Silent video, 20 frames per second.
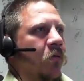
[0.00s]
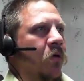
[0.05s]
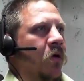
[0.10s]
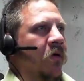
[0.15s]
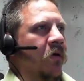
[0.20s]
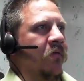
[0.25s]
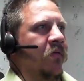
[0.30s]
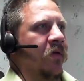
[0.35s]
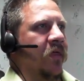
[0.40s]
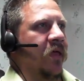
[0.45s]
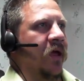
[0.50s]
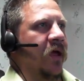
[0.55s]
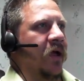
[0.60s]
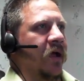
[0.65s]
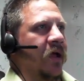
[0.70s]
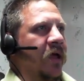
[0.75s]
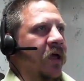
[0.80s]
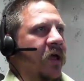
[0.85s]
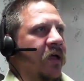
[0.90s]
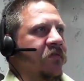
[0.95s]
Wherever
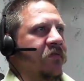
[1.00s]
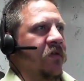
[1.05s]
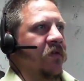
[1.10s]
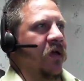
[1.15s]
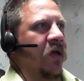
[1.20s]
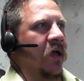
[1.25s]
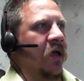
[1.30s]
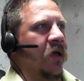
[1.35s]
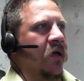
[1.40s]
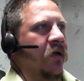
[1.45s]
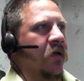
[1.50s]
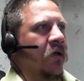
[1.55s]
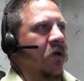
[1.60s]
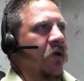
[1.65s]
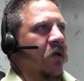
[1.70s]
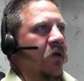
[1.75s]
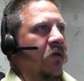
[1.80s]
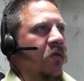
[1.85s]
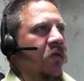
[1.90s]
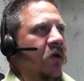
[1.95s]
that cat's at.
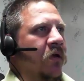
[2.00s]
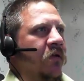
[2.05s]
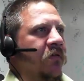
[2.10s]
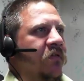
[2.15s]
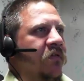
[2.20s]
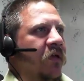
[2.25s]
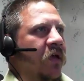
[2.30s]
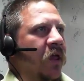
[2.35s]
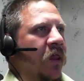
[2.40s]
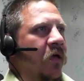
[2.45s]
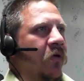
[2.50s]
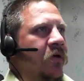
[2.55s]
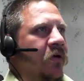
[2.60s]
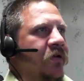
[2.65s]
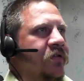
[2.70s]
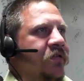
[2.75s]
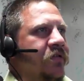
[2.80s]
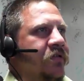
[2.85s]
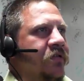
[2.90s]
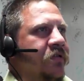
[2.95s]
There, it's
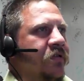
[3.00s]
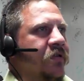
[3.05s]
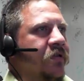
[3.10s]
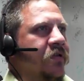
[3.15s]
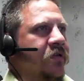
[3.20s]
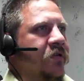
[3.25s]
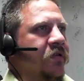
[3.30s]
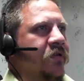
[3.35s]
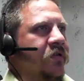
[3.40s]
yellowish.